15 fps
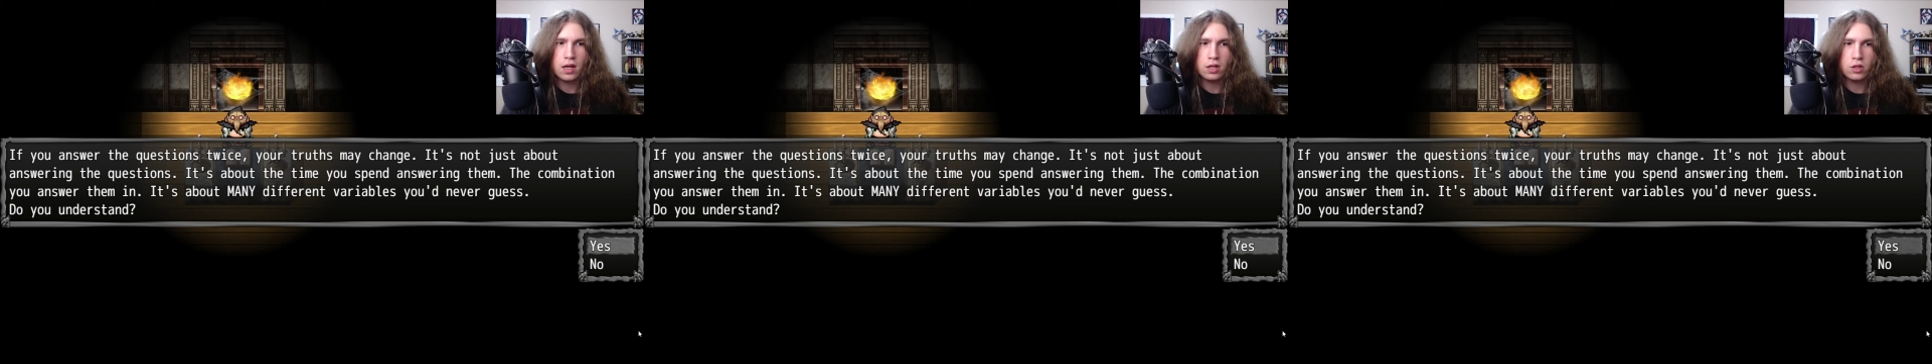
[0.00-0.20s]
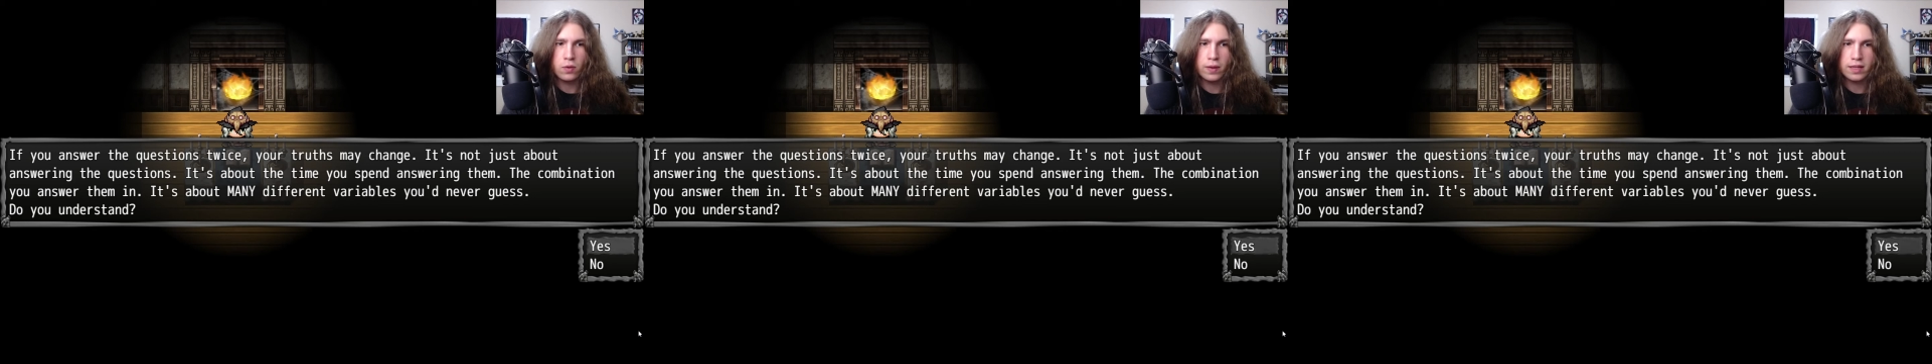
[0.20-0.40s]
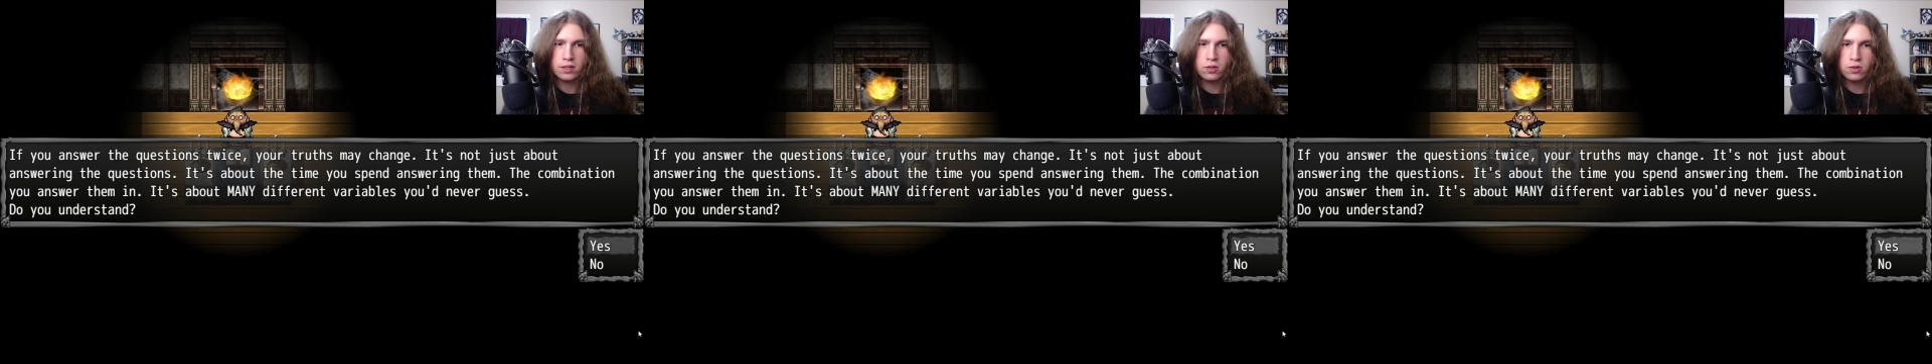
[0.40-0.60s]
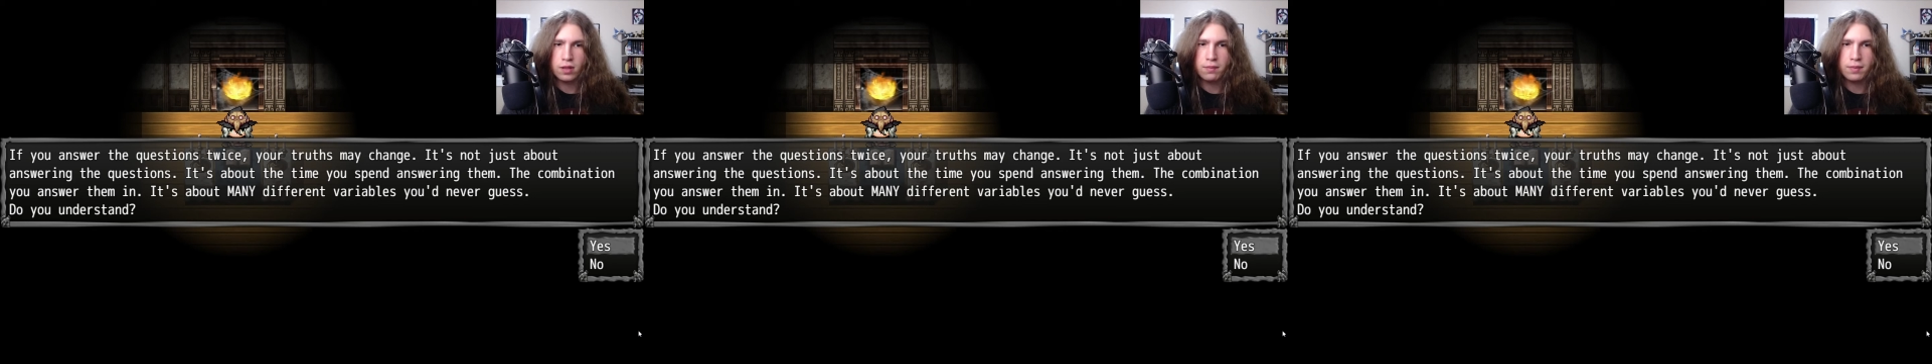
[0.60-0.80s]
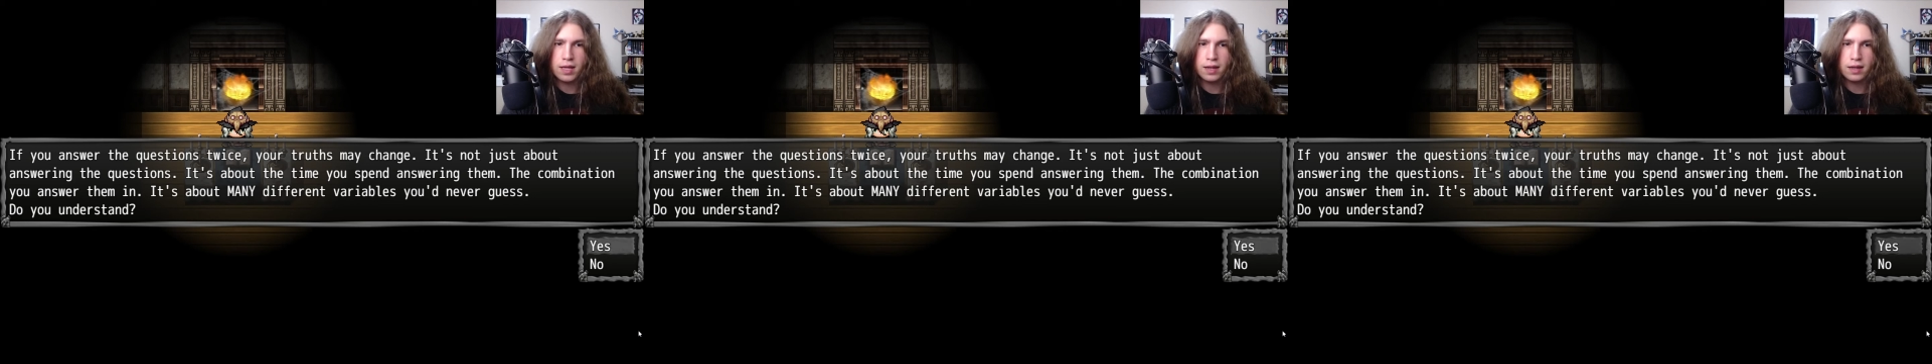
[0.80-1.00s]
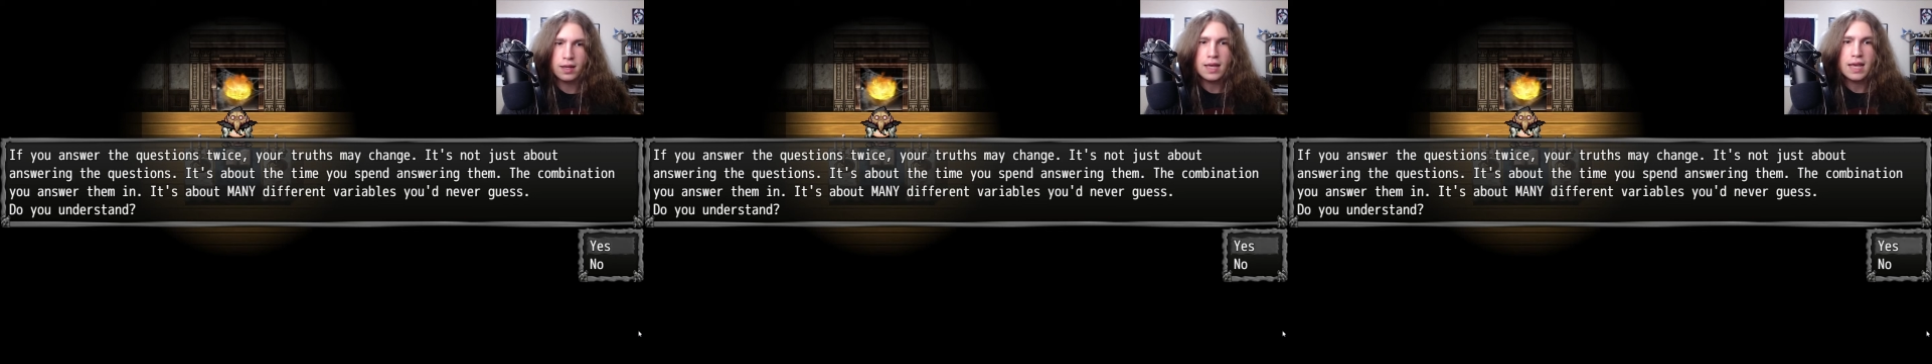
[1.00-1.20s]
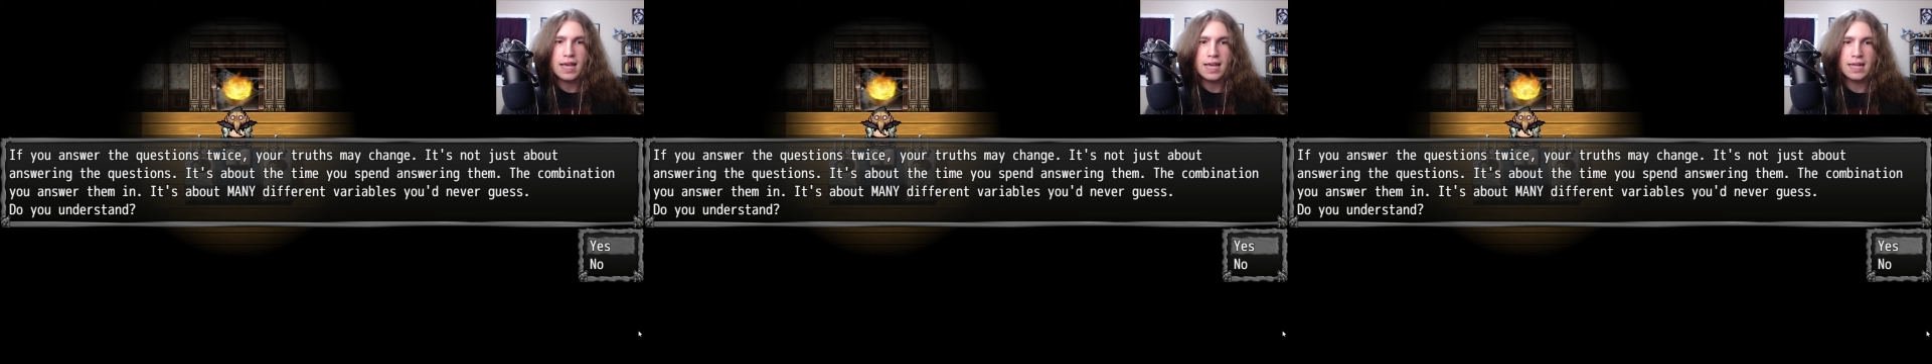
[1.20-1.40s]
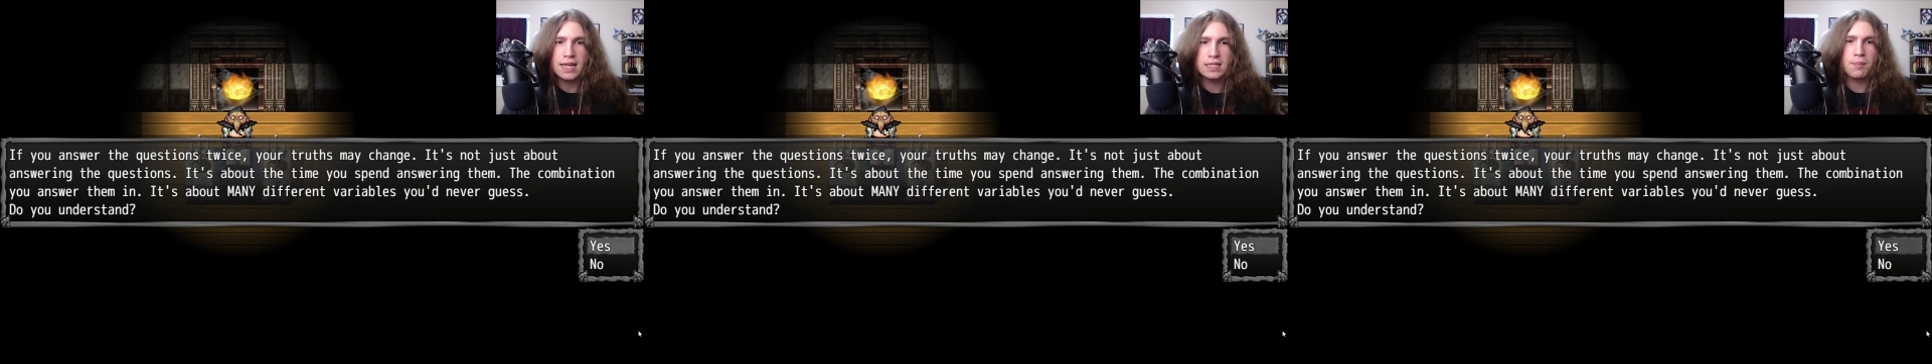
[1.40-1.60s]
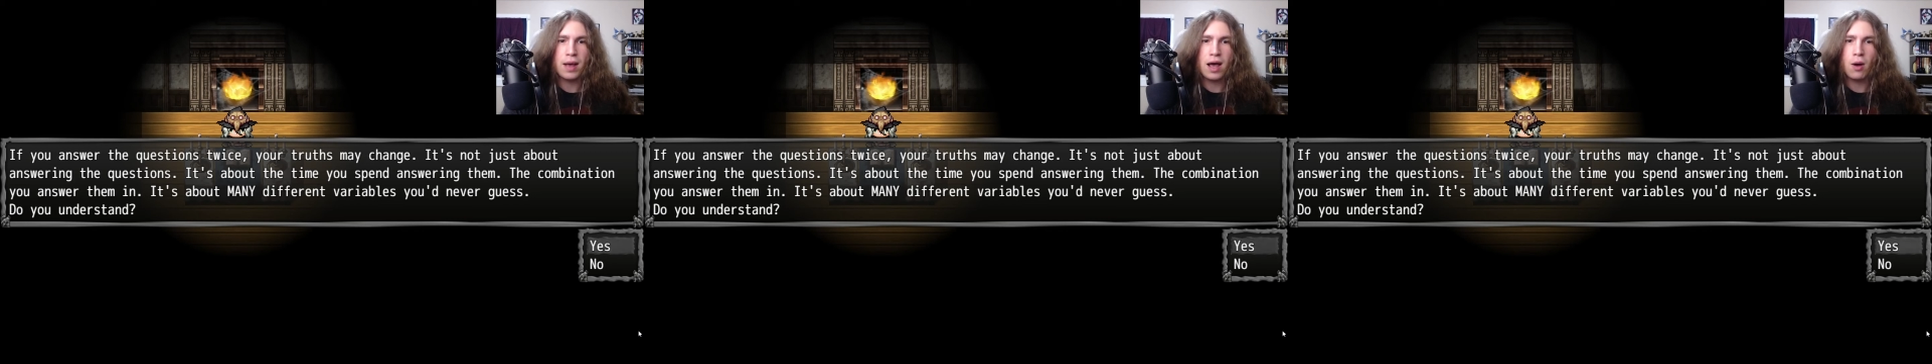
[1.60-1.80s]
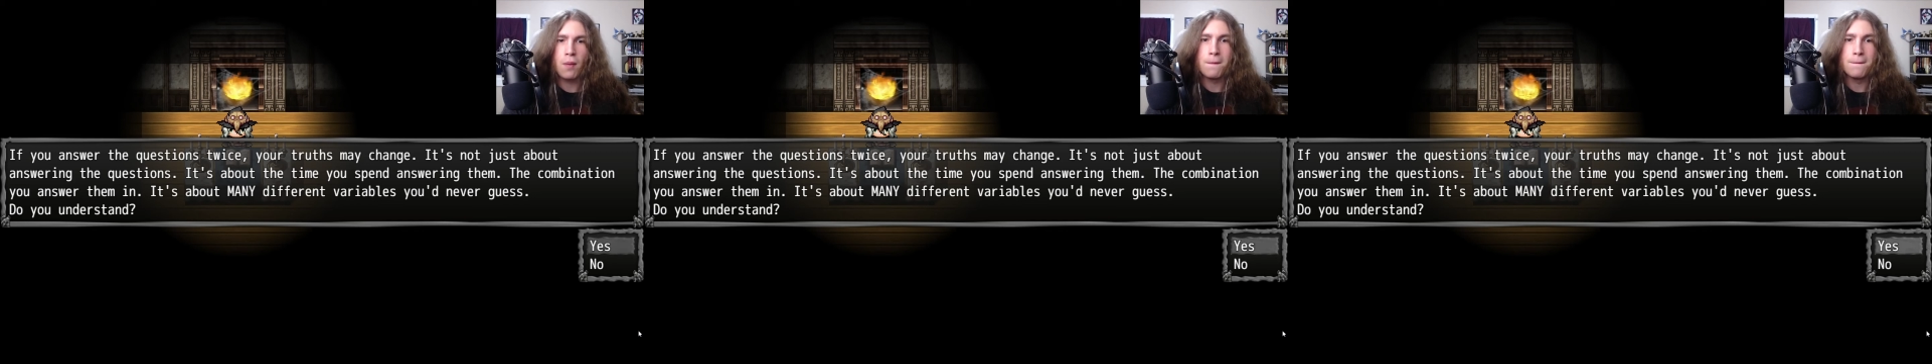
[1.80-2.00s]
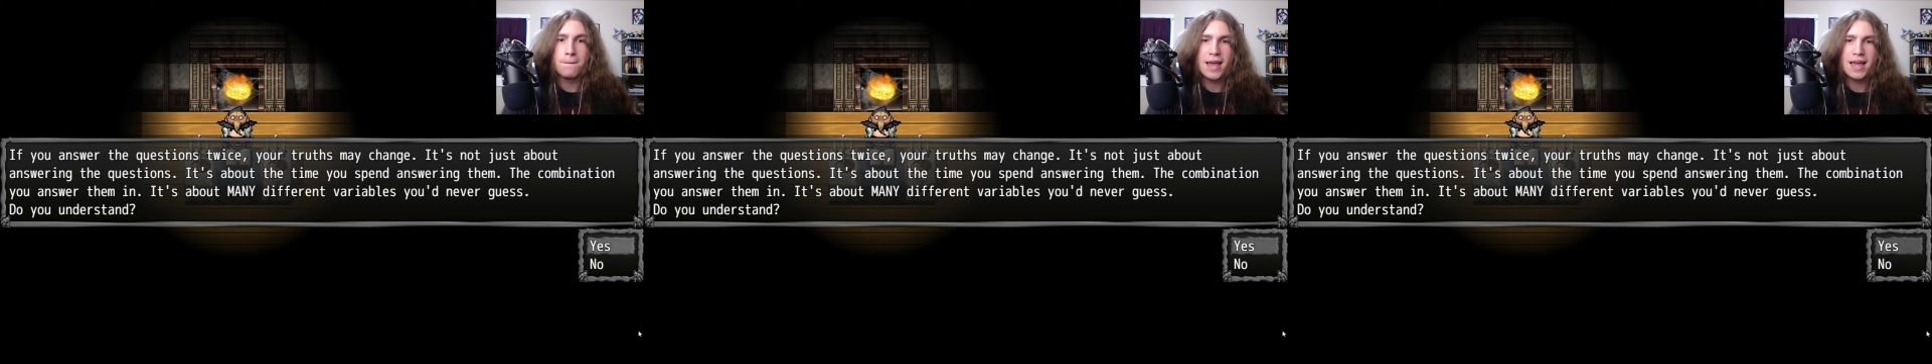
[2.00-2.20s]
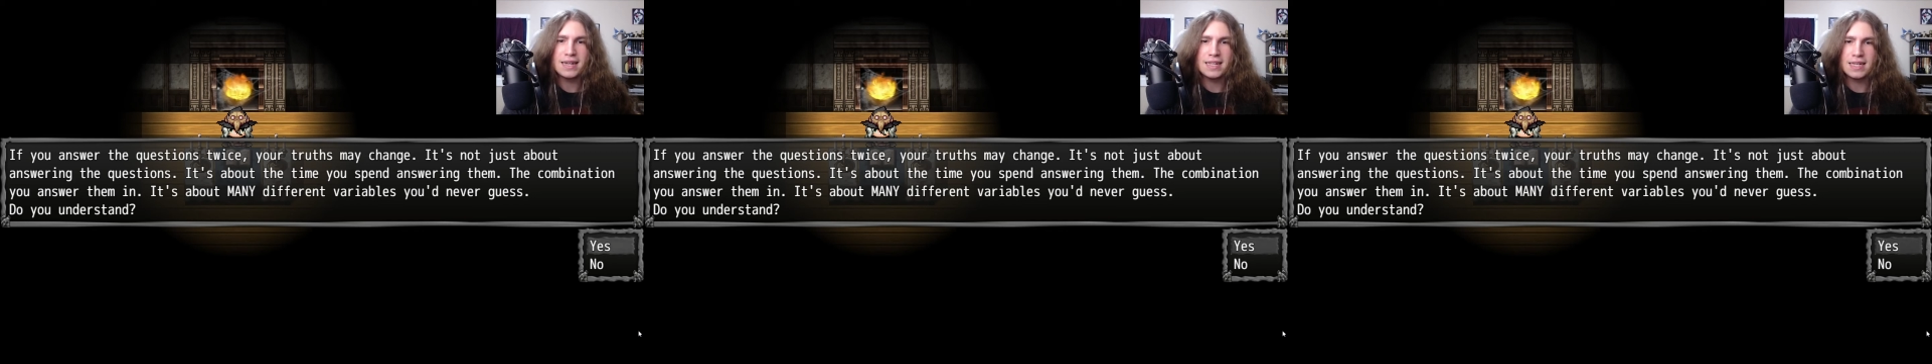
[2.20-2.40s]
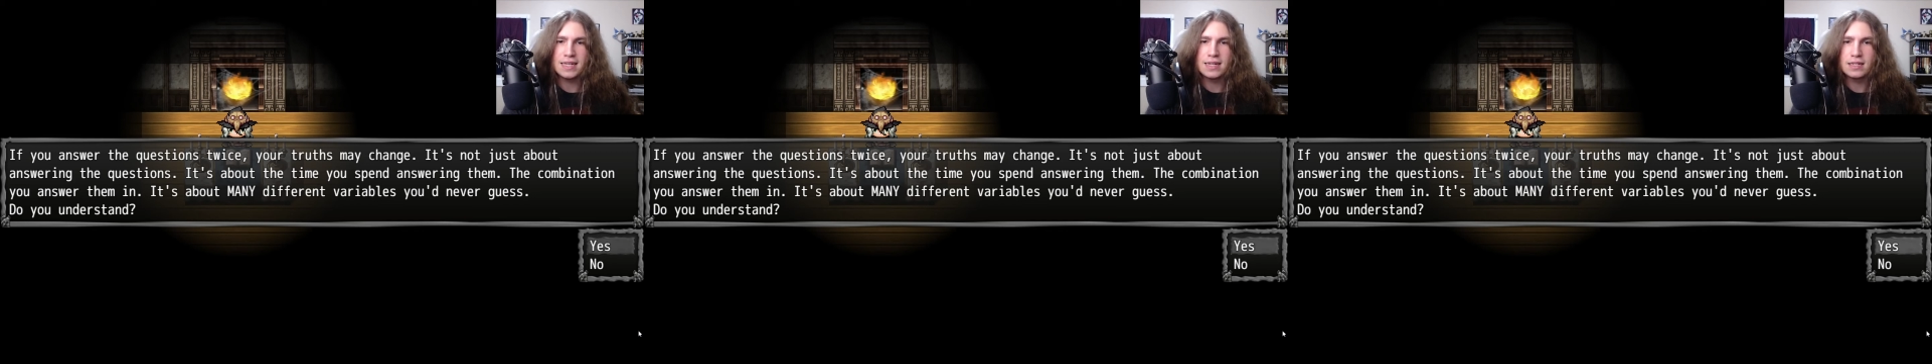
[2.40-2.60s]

you answer them in. It's about many